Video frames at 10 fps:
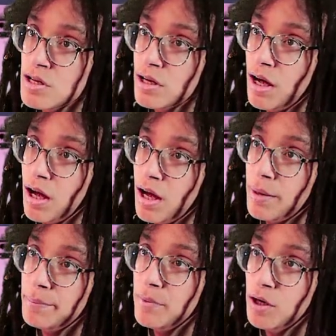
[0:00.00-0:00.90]

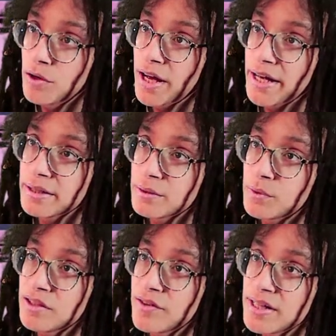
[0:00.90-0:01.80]
Okay. What
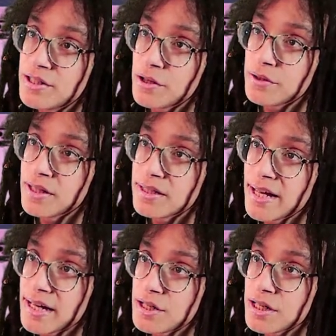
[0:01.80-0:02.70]
if I don't
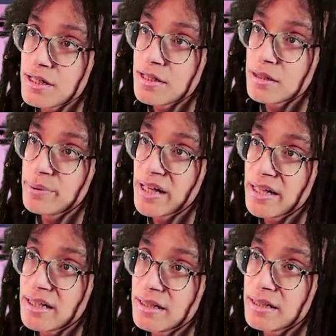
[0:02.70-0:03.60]
attach it to the
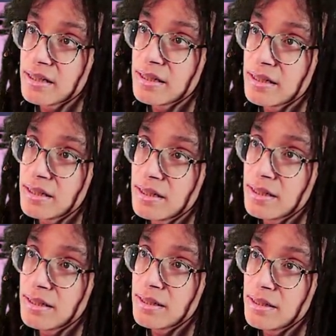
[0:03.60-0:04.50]
planet?
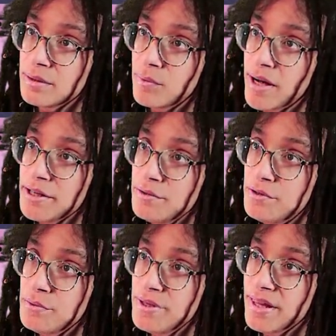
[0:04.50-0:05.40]
Why are you
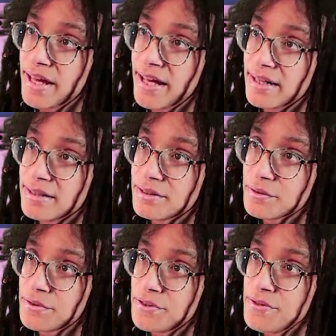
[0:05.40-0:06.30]
doing that?
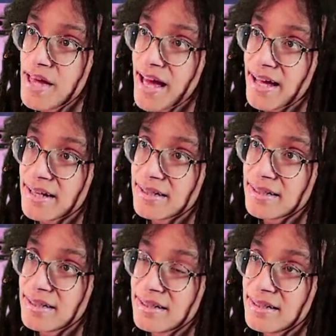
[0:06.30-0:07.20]
Don't do that.
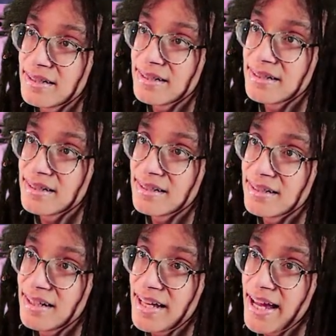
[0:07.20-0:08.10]

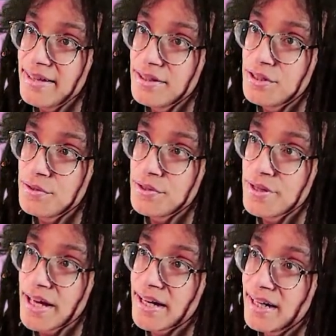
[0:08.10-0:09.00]
I hate that you do that.